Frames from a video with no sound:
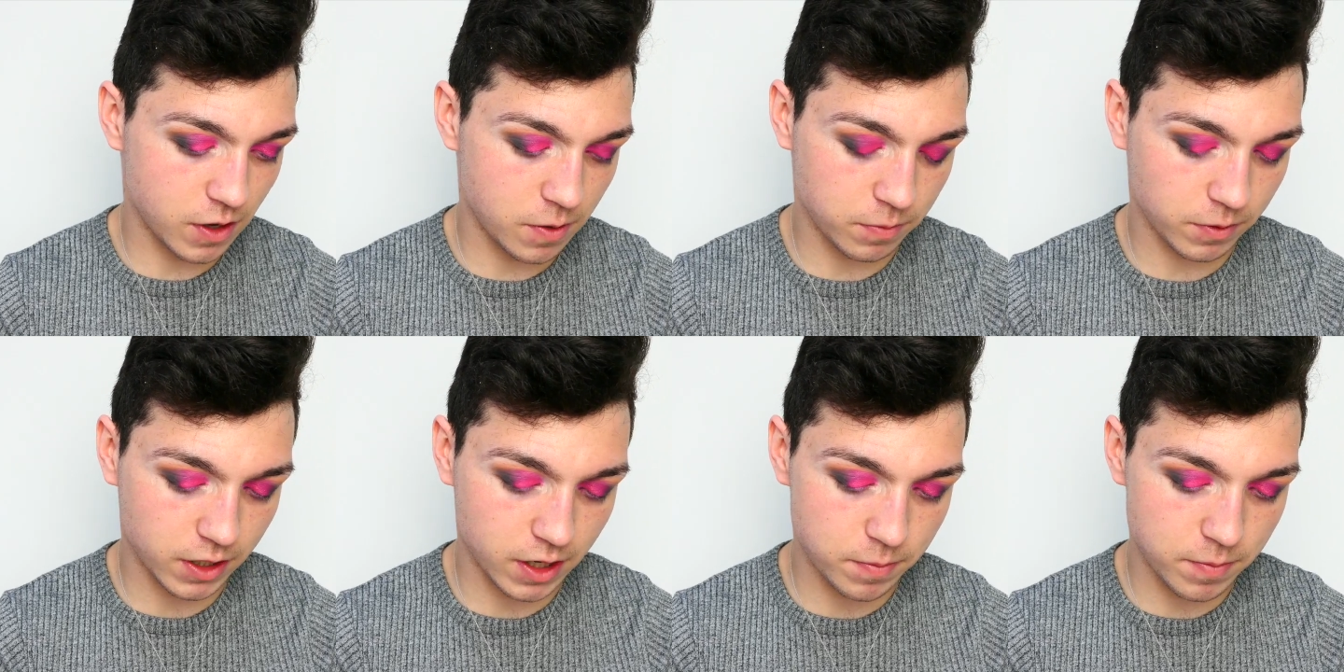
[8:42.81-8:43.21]

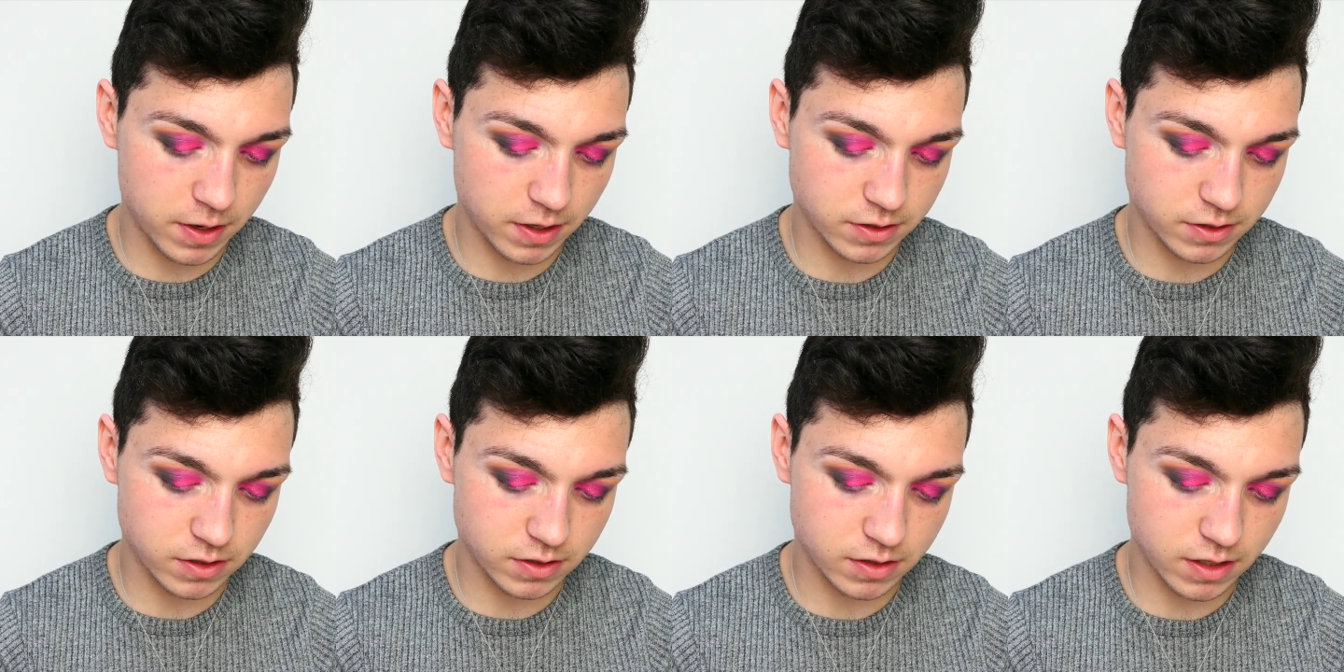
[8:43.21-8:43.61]
I'm going to
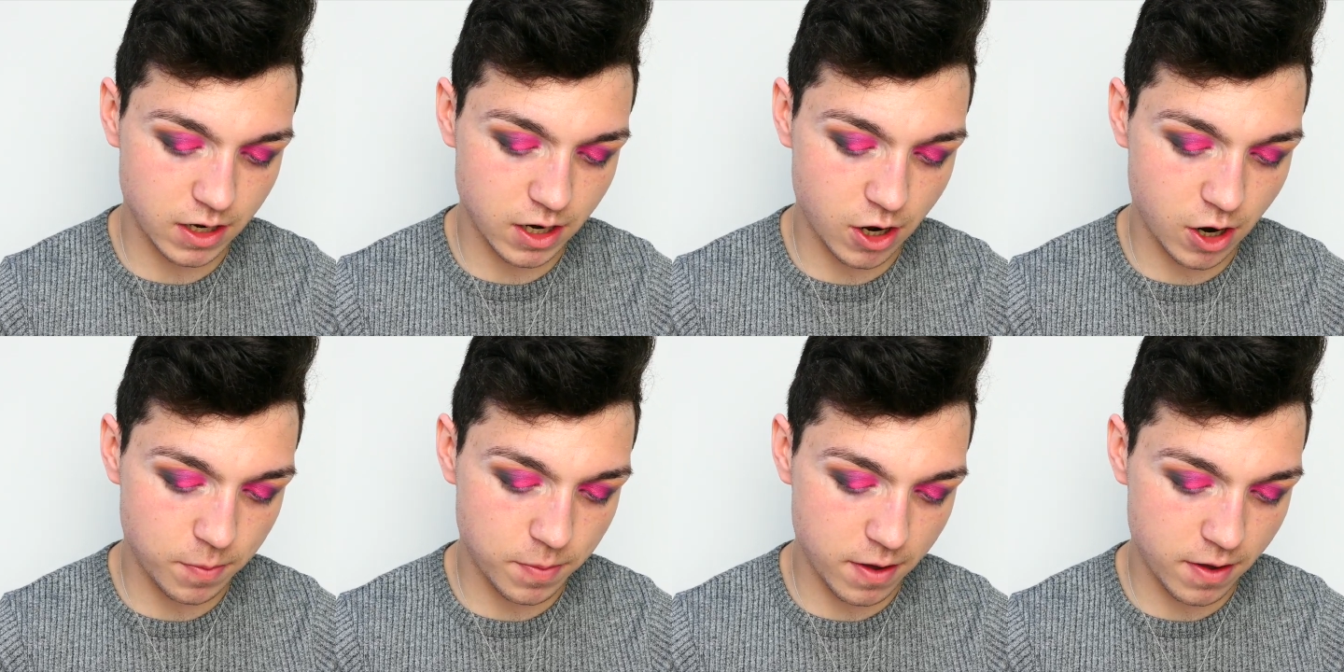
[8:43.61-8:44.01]
mix just a
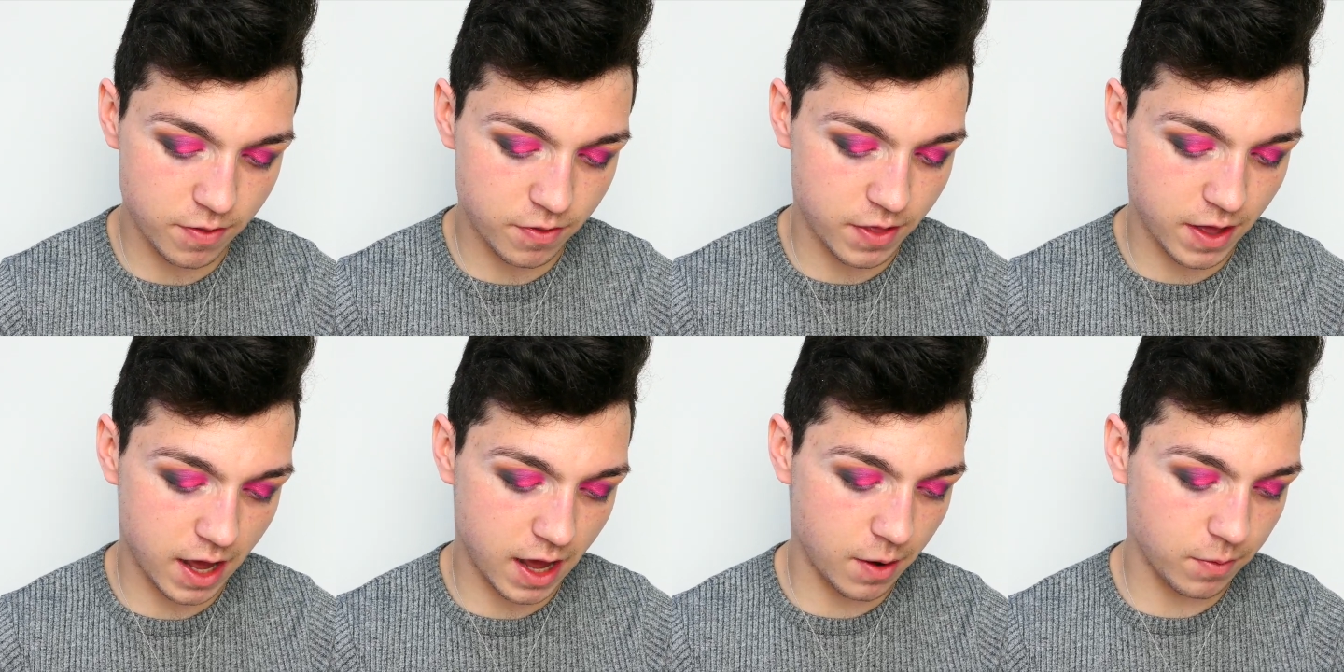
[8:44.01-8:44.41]
little bit of
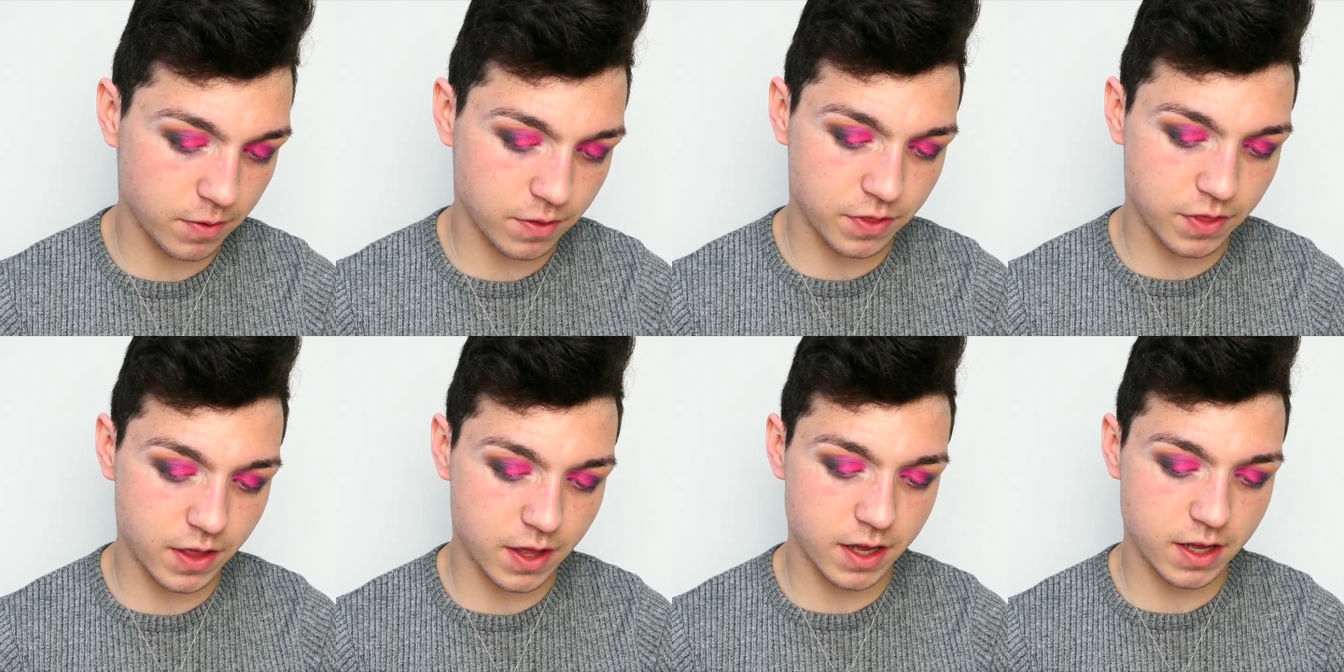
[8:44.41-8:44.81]
that
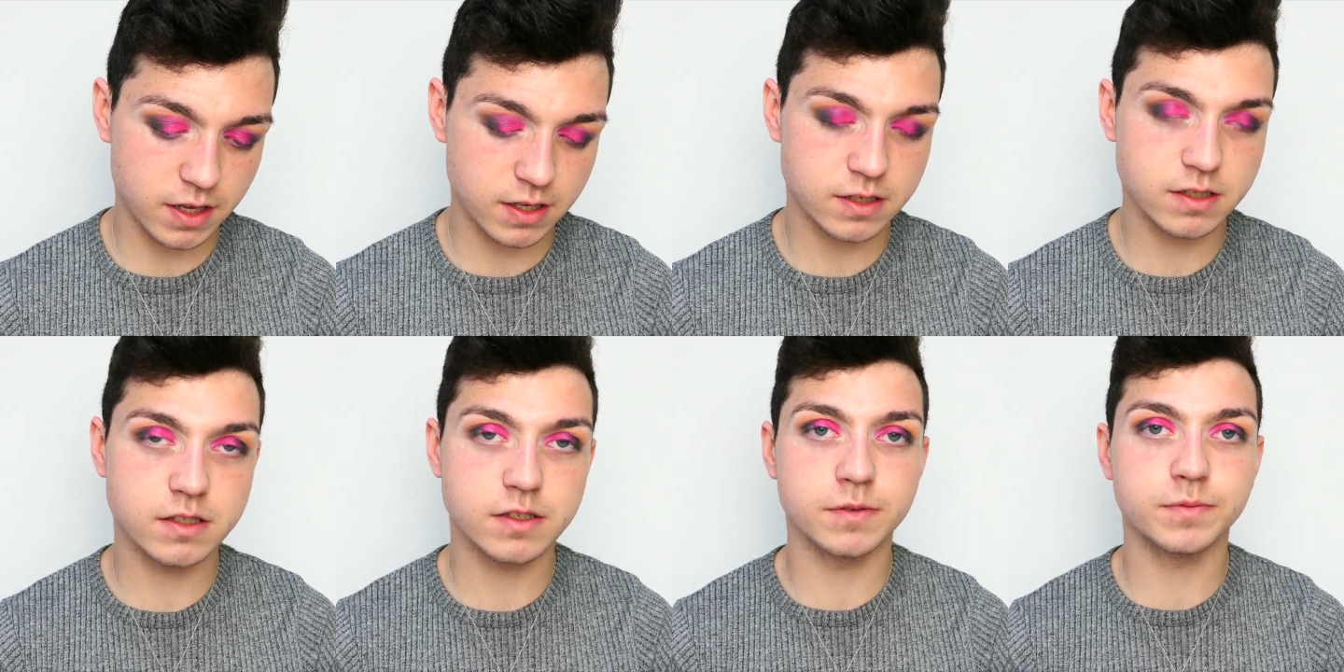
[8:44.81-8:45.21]
with
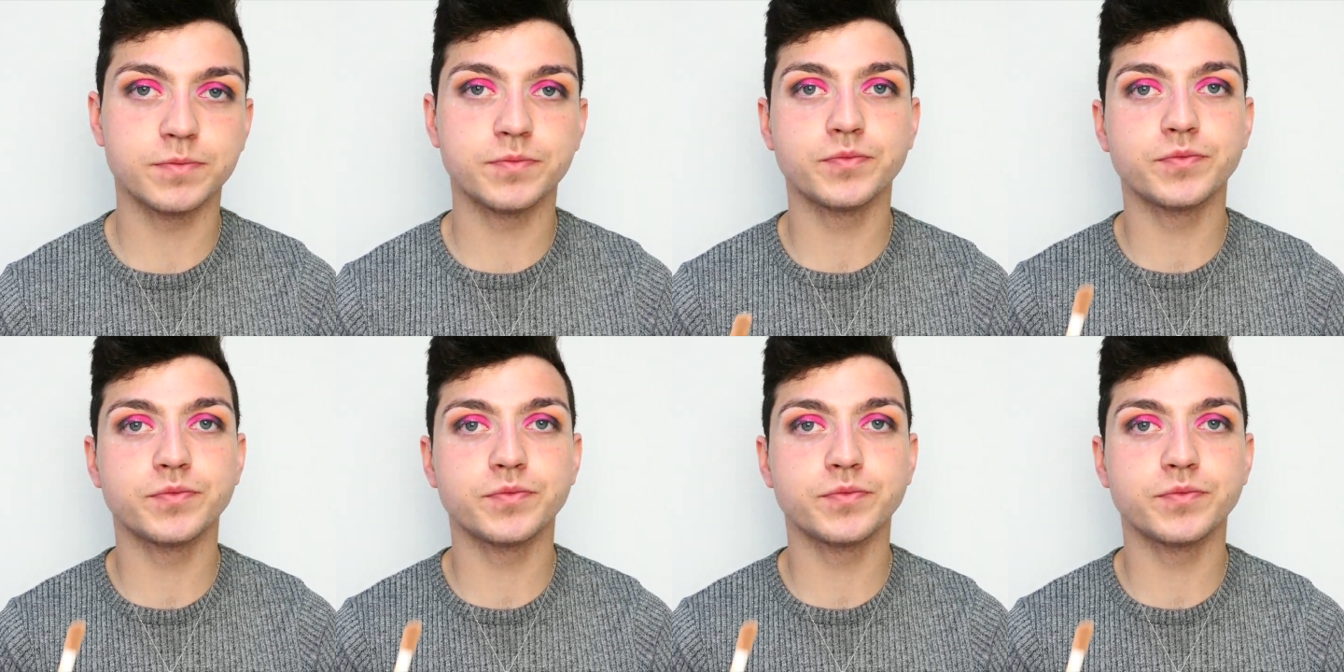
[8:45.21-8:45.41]
this.